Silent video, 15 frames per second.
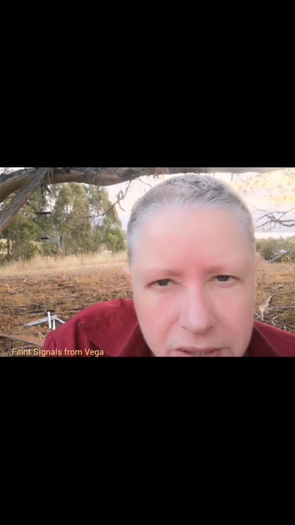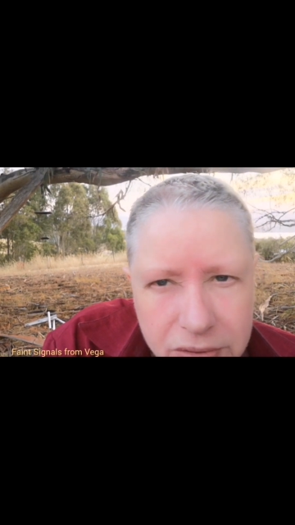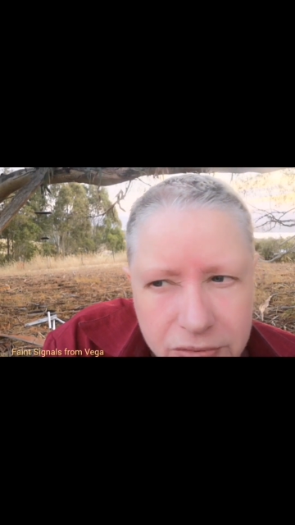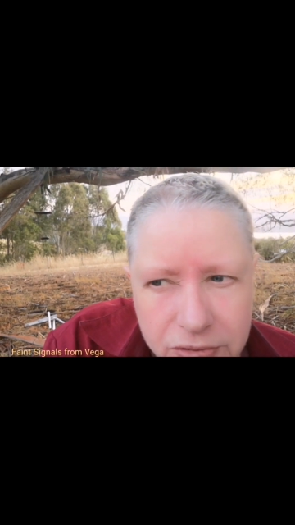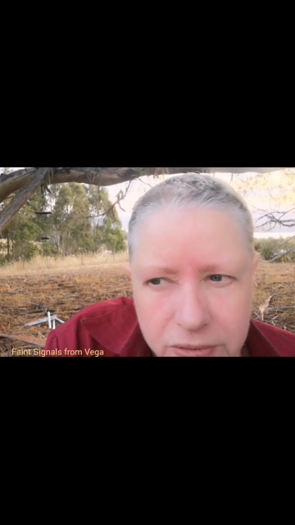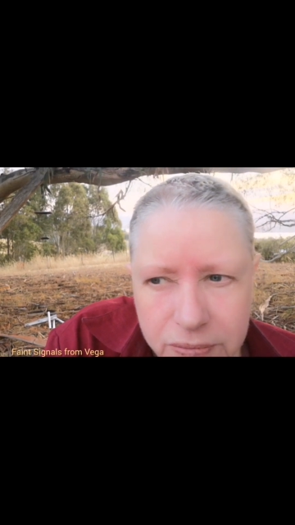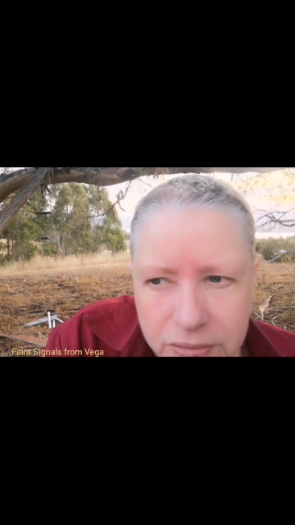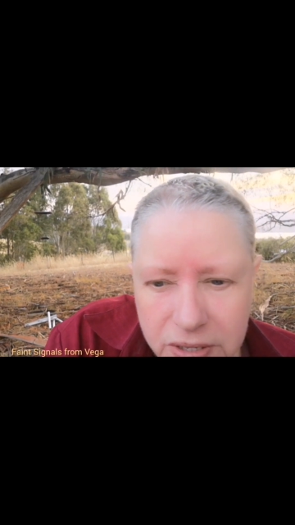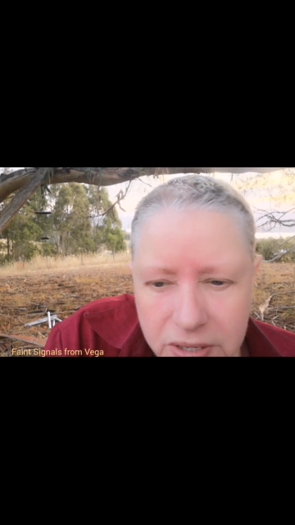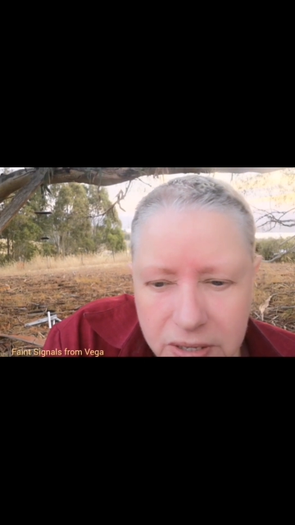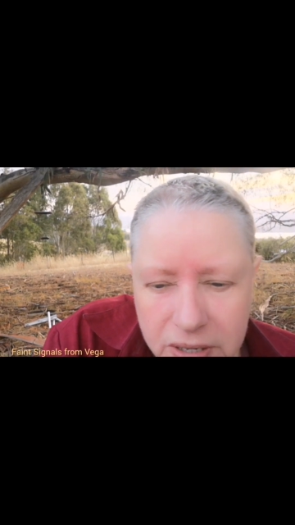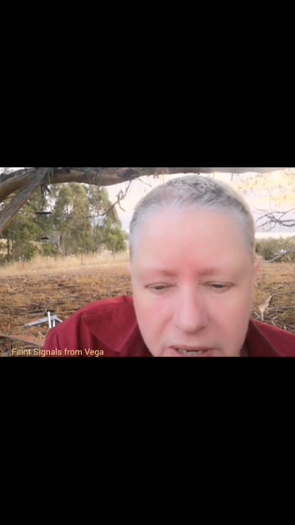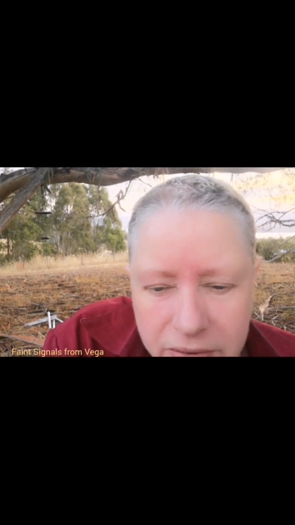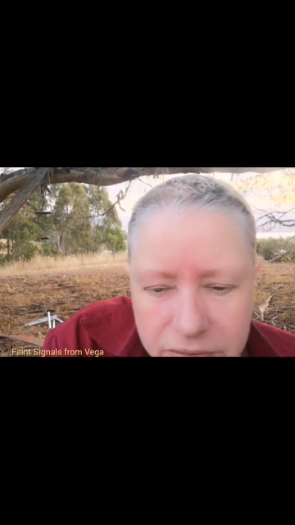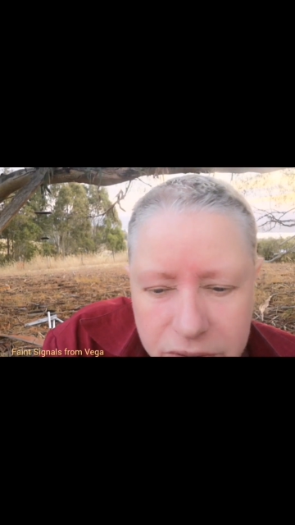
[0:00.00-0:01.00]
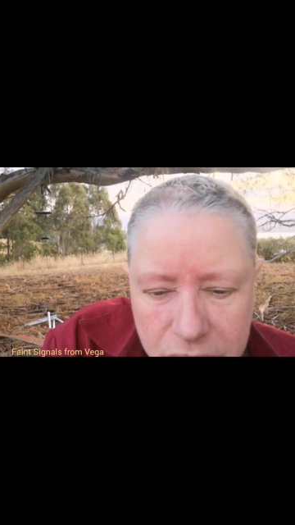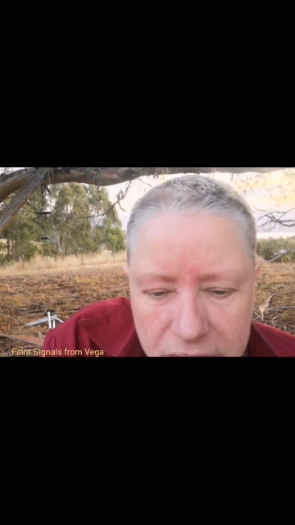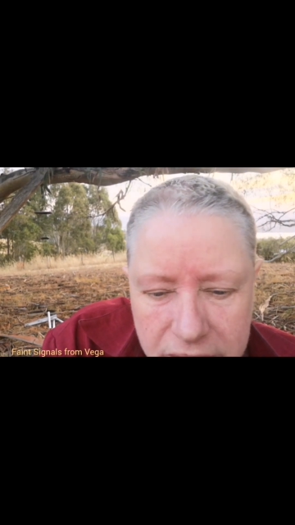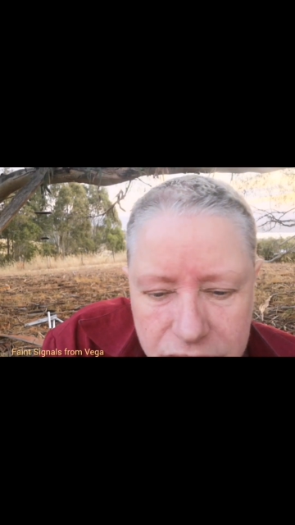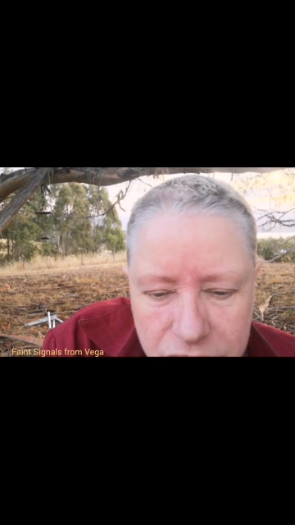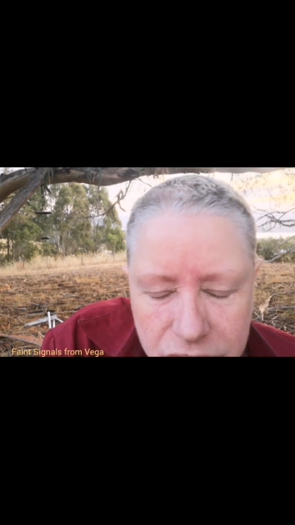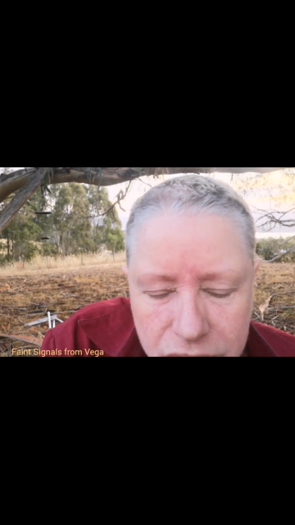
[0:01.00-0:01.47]
from
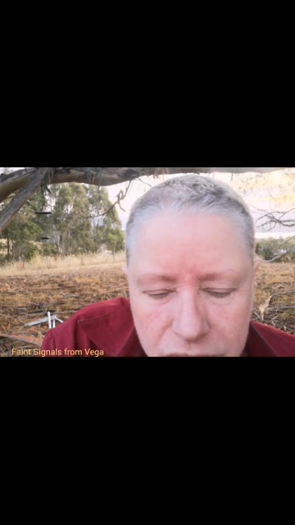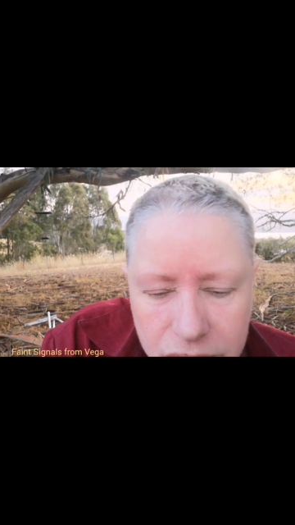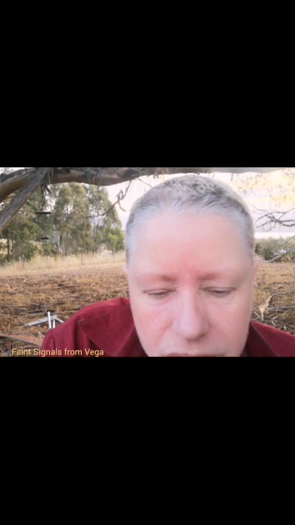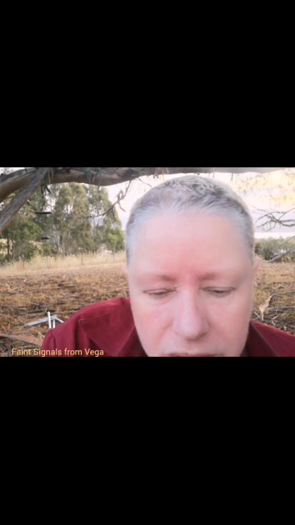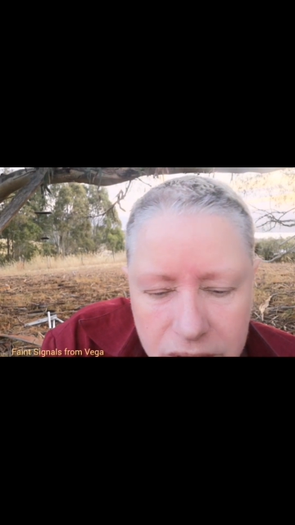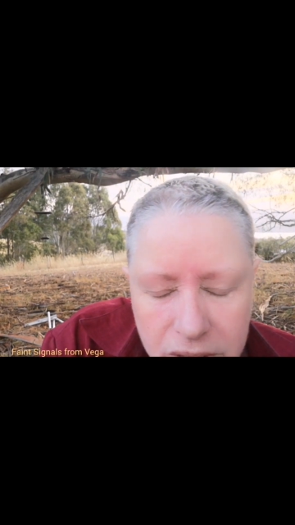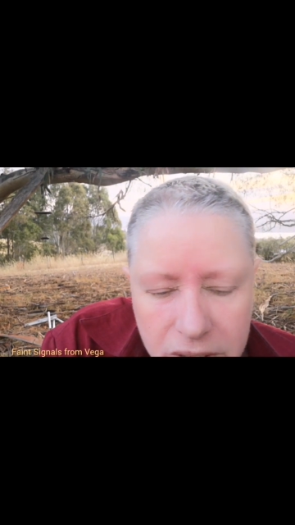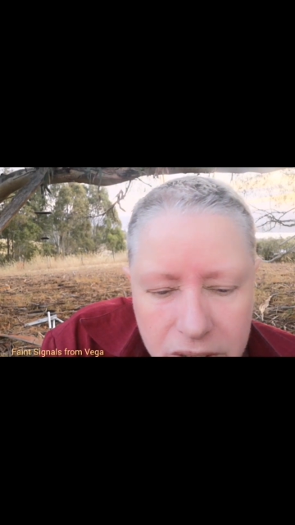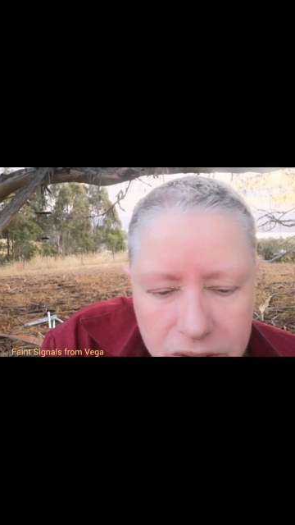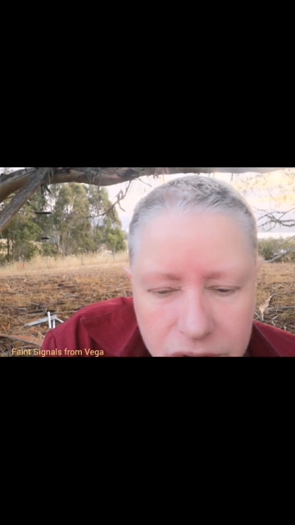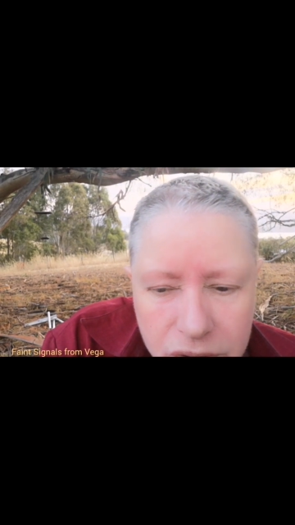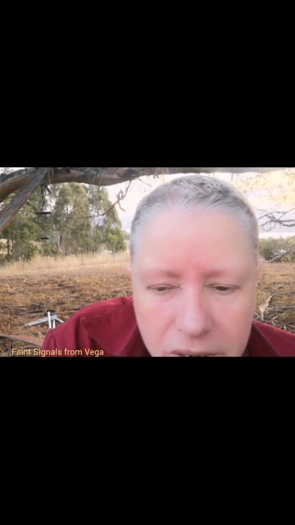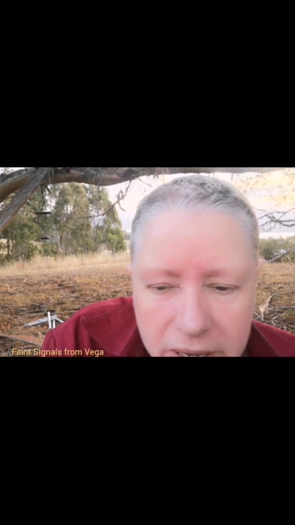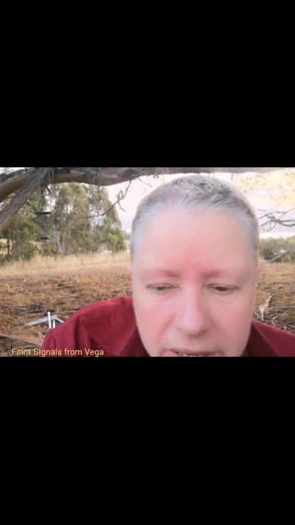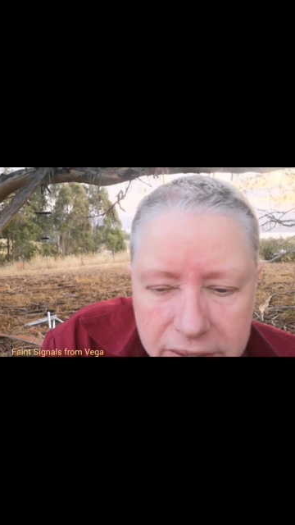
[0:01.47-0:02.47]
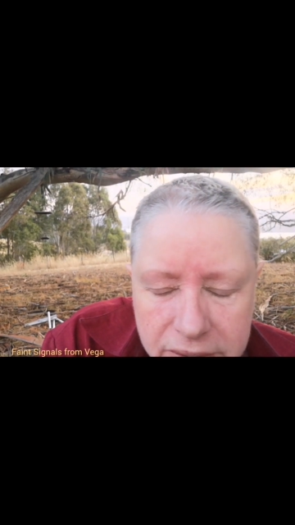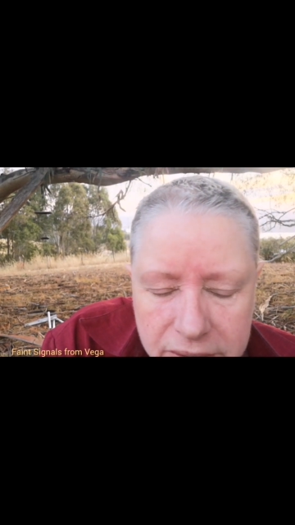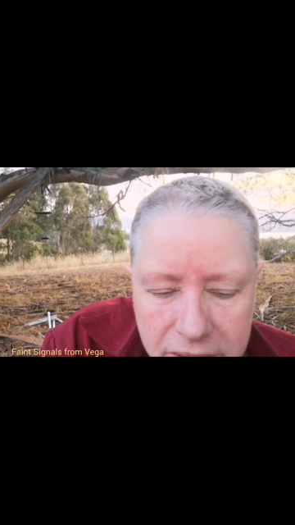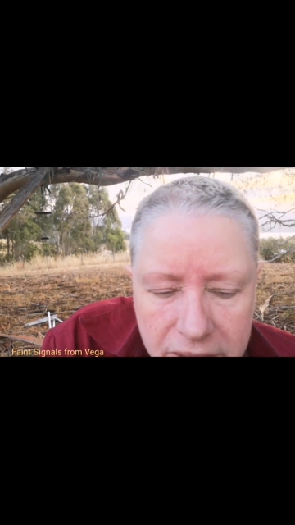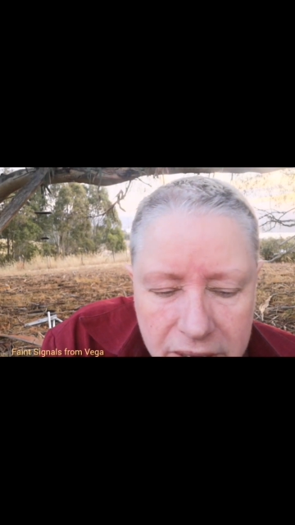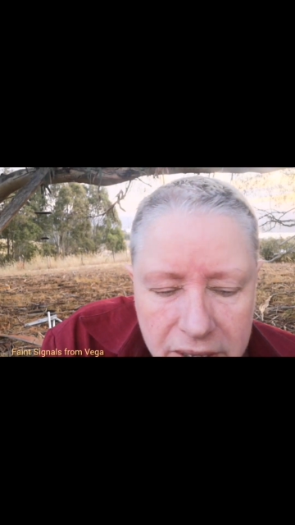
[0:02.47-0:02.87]
everywhere to try and